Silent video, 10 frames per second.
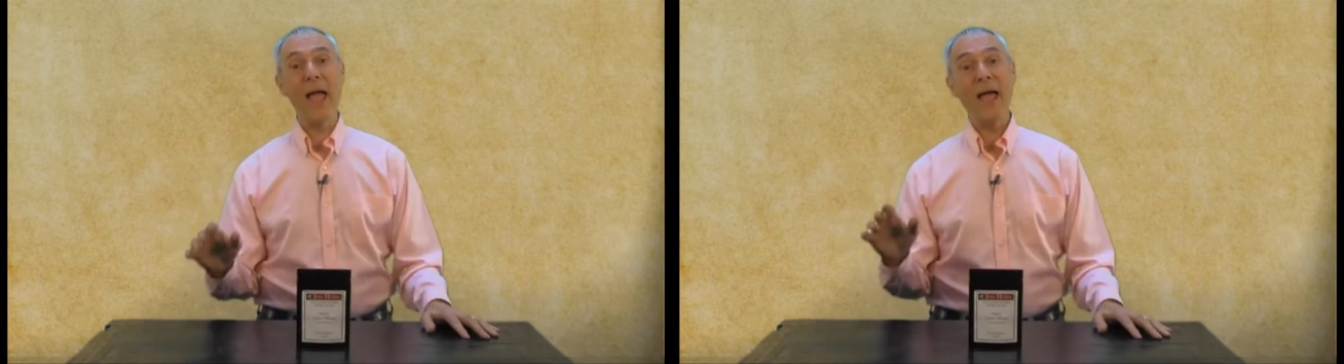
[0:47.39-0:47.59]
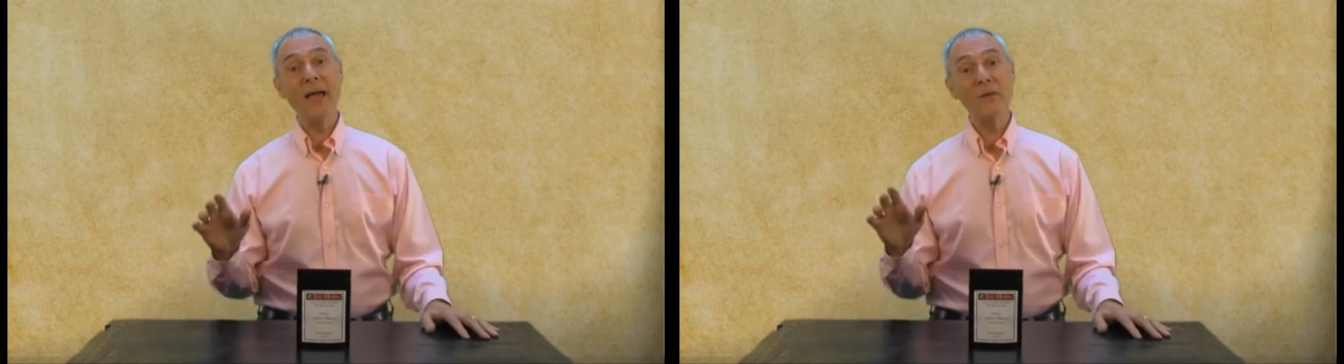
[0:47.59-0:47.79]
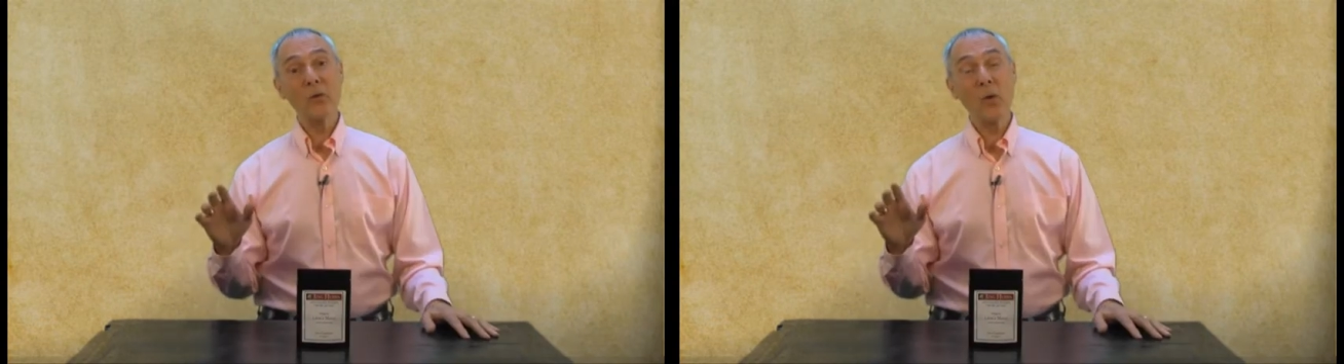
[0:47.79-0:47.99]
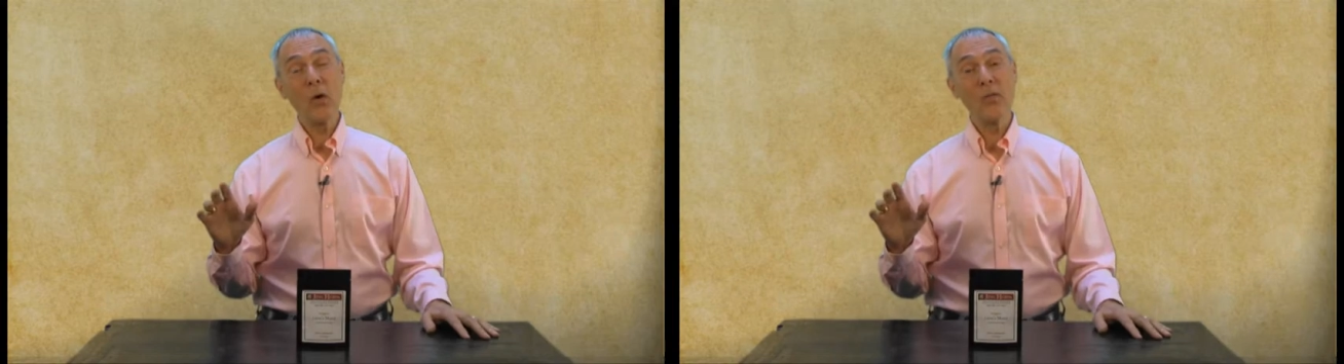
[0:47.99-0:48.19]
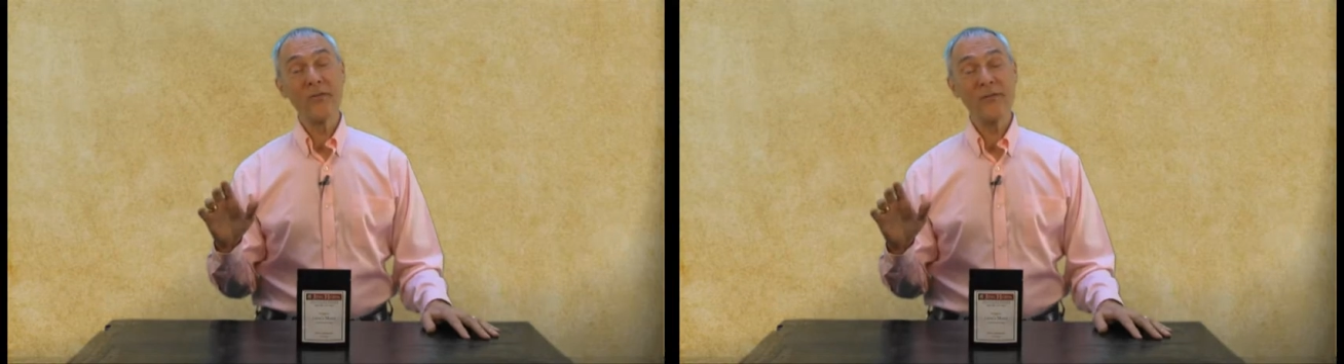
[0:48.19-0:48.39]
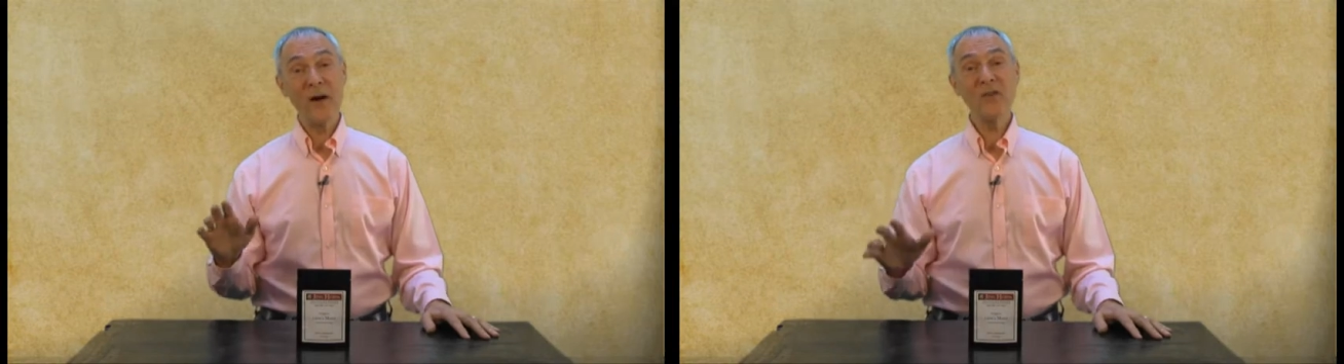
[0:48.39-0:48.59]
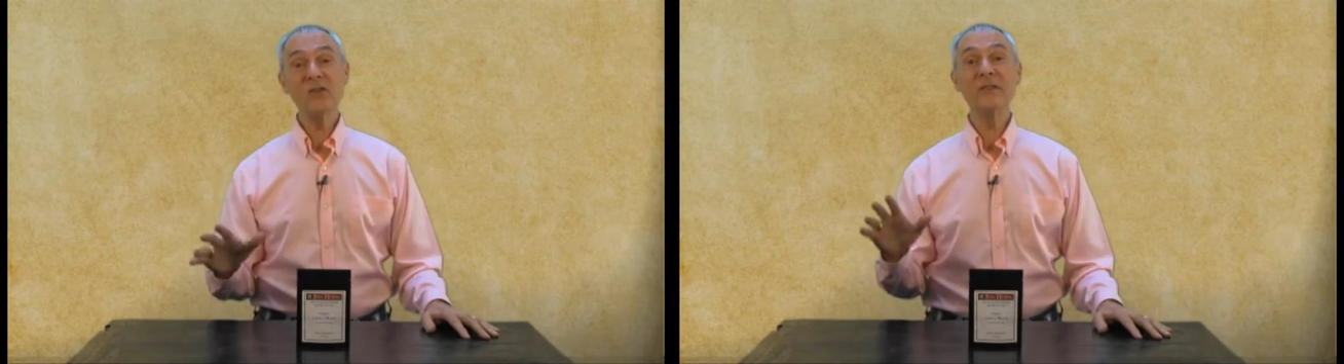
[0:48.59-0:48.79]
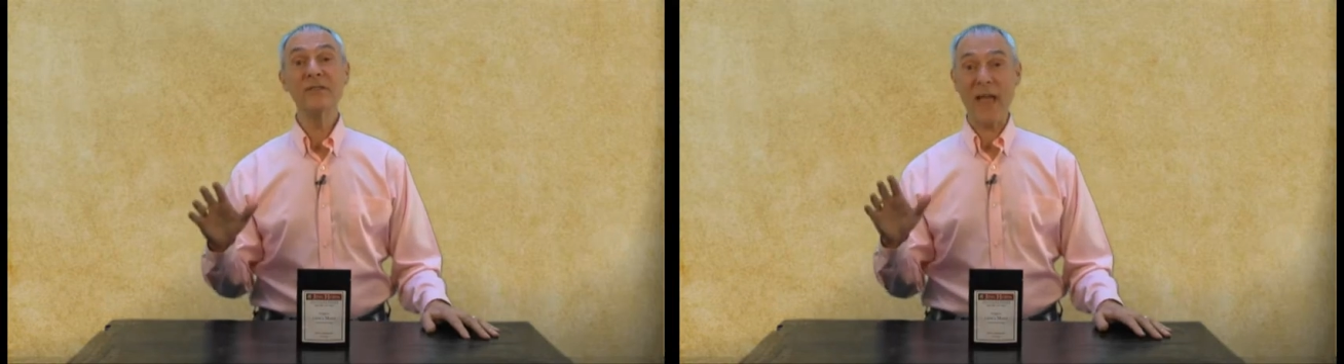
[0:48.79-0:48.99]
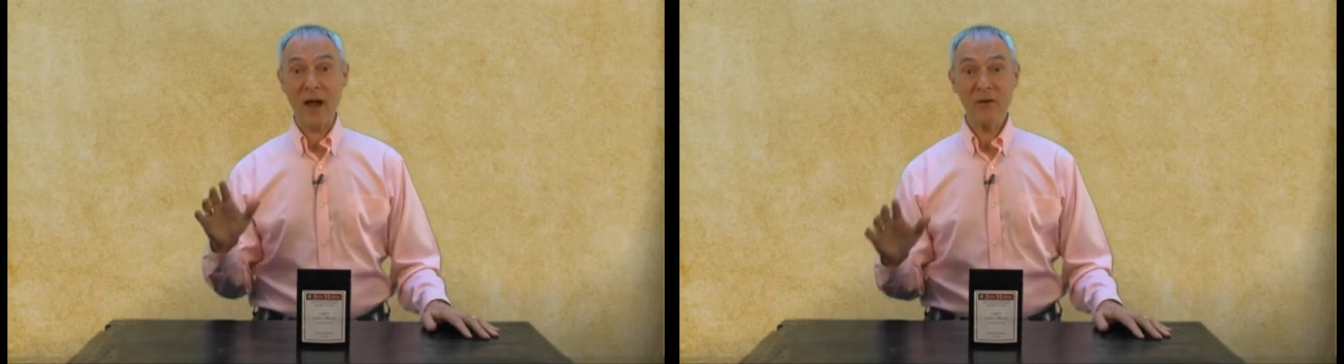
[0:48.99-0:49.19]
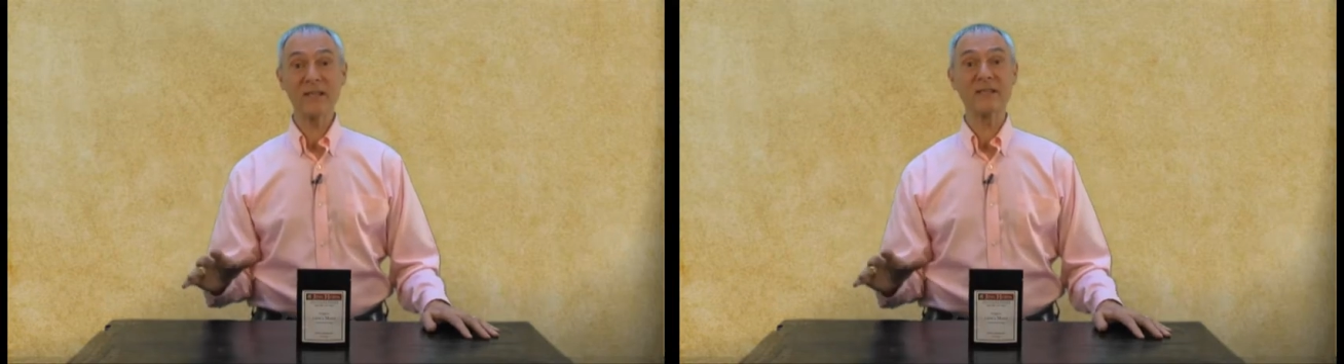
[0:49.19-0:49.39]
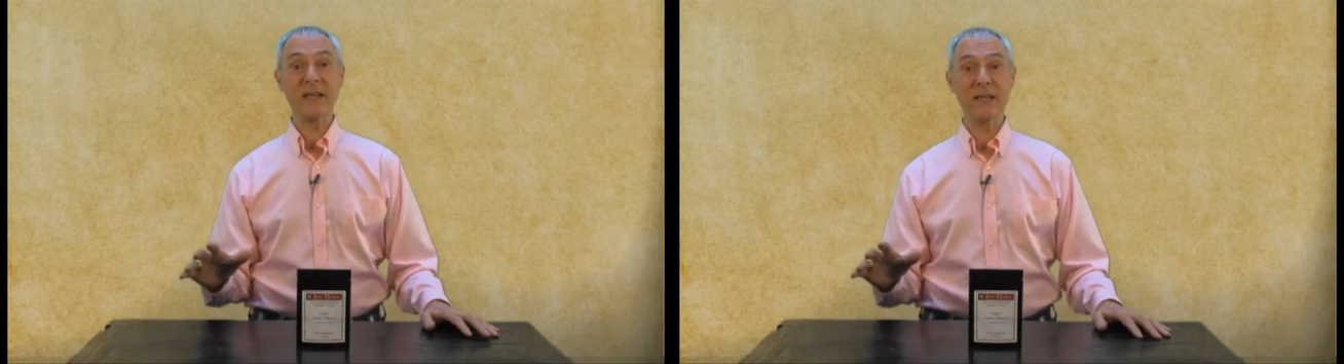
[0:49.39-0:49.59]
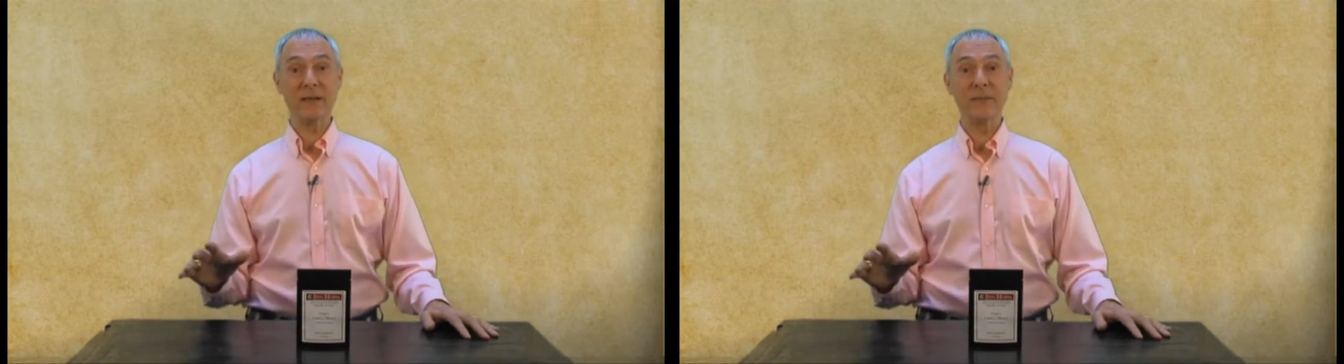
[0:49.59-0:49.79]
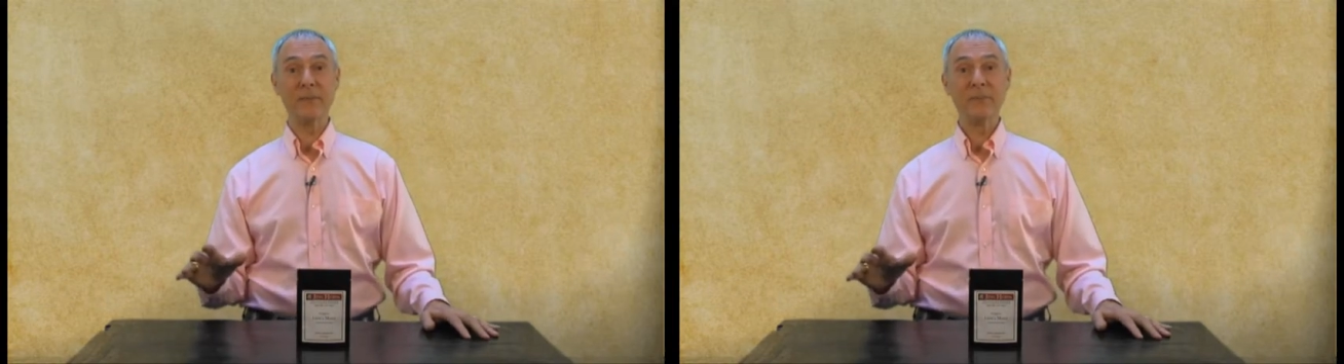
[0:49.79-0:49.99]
And the function of ericine